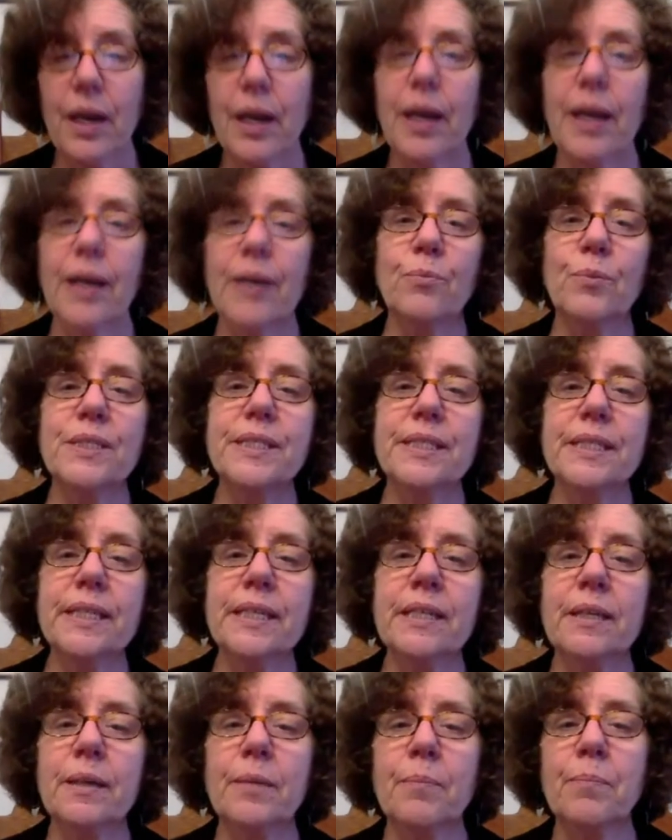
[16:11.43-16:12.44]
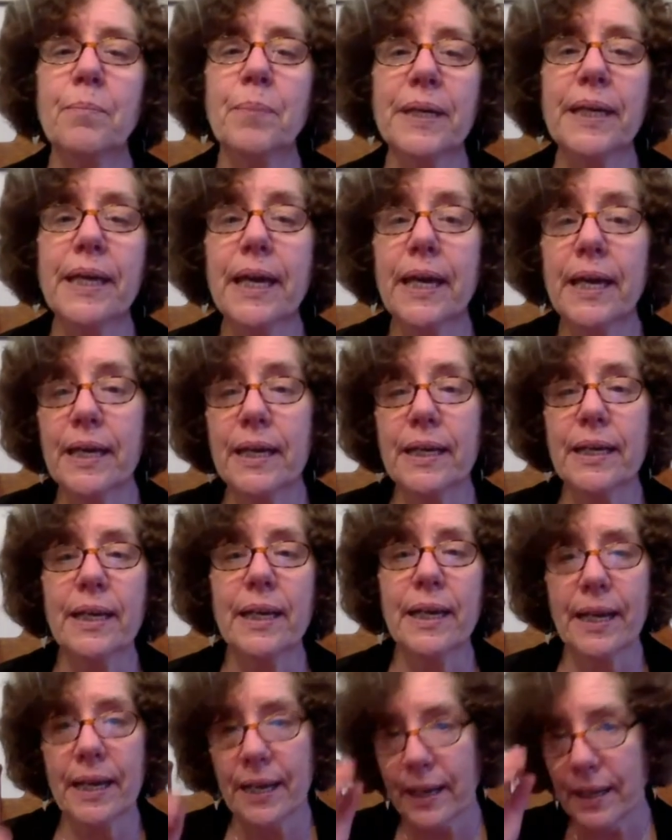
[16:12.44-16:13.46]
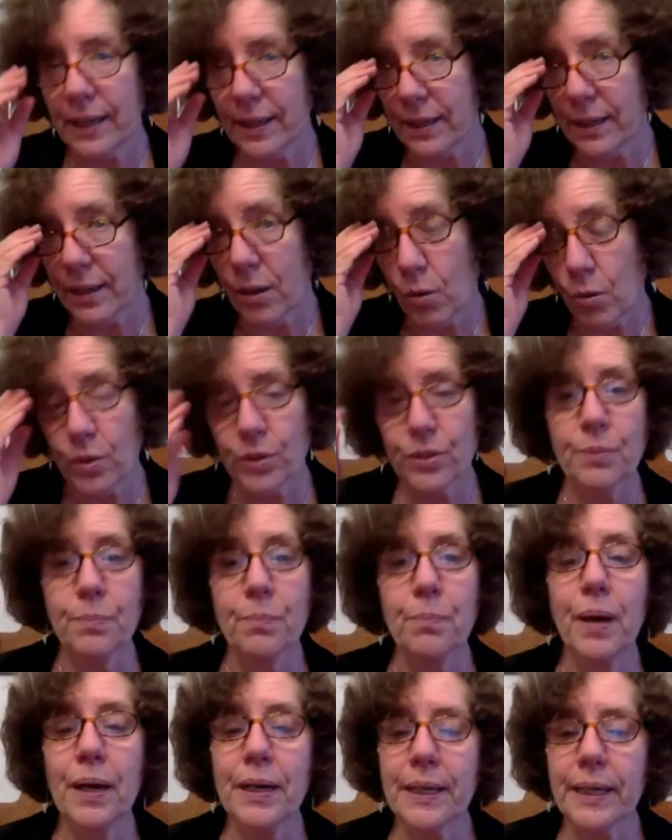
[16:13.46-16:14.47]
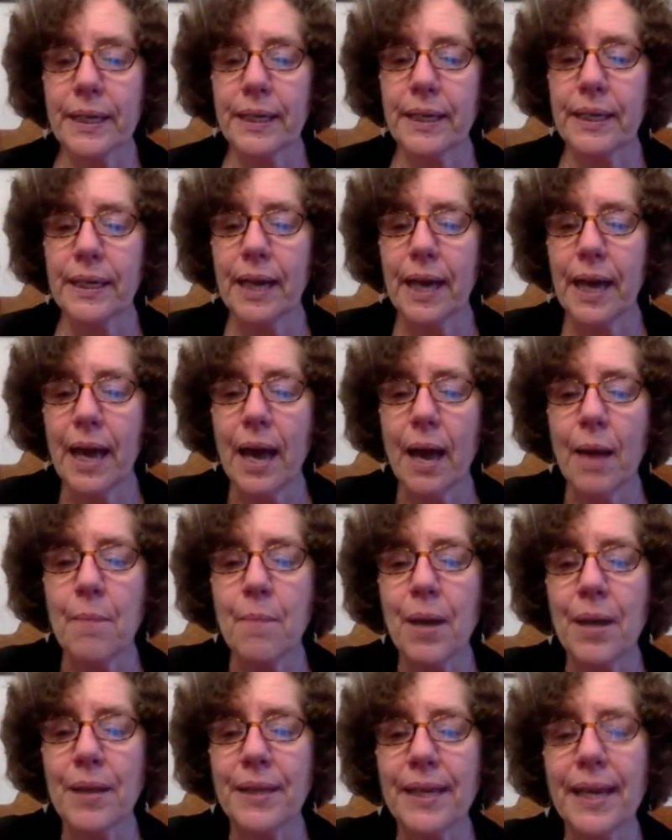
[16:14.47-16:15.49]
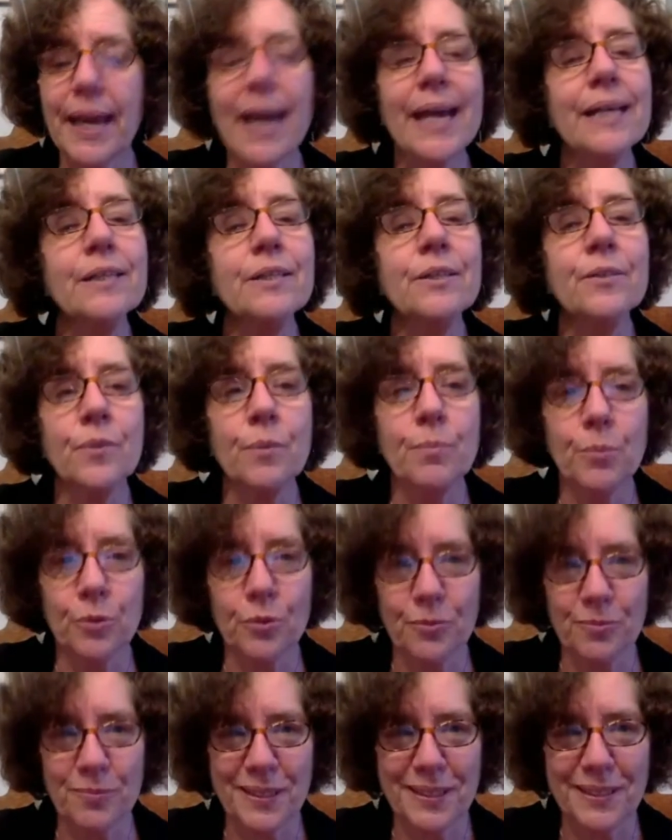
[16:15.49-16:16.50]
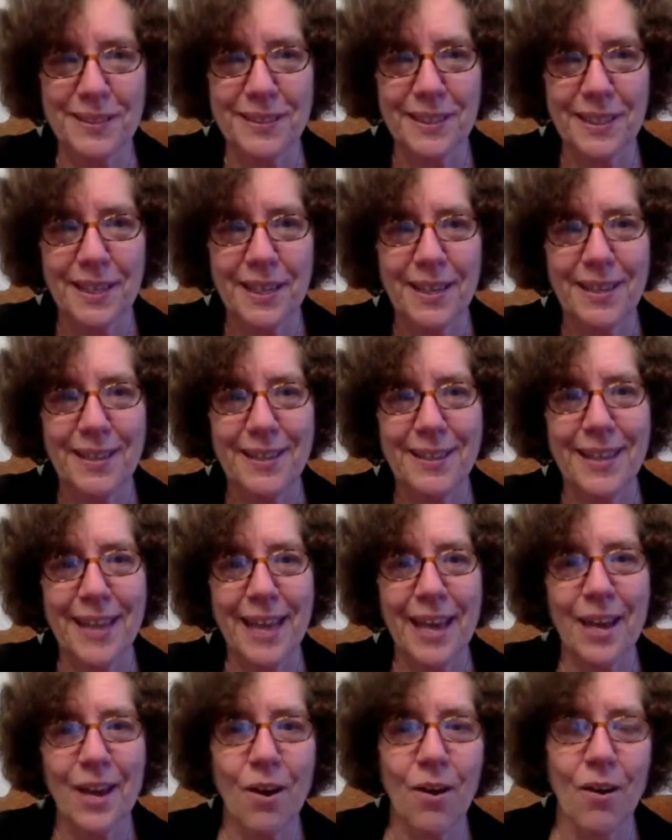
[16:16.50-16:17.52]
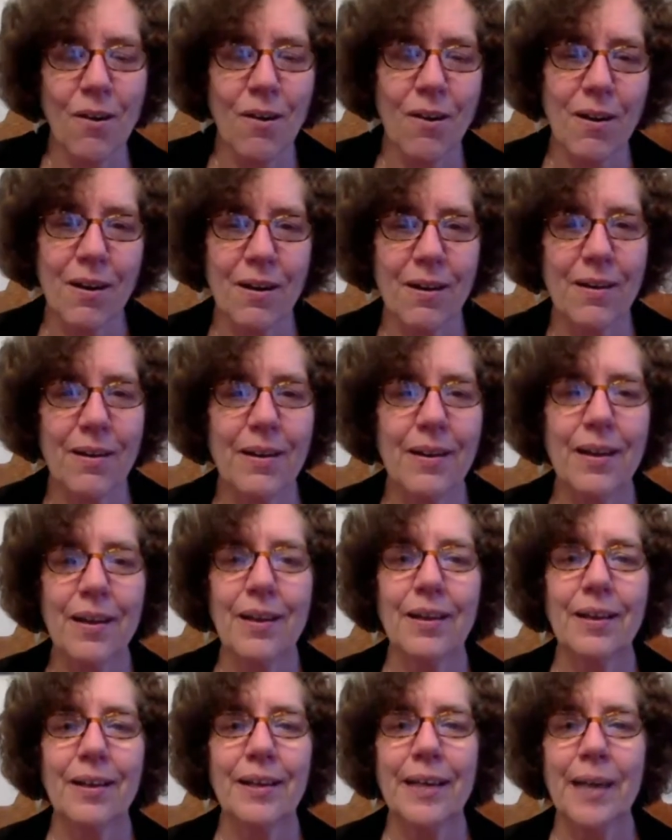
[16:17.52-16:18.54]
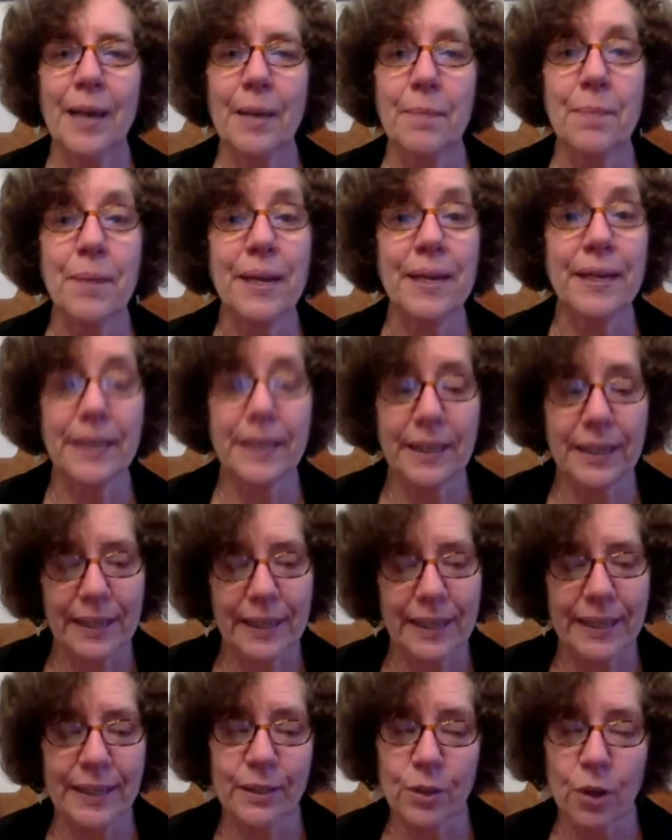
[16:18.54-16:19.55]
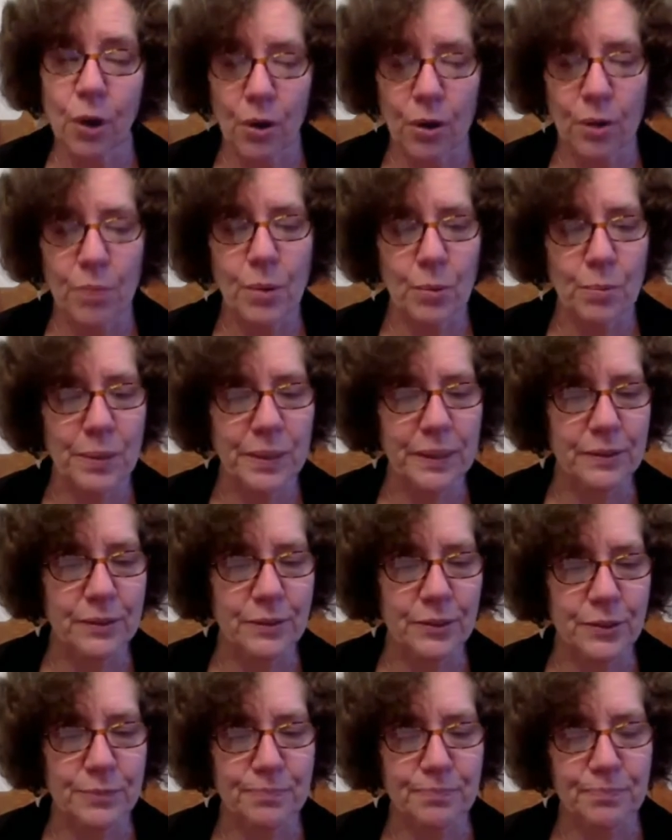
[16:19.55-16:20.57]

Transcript: And we see them begin in horse and buggy, and by the end of the movement, they are campaigning in automobiles.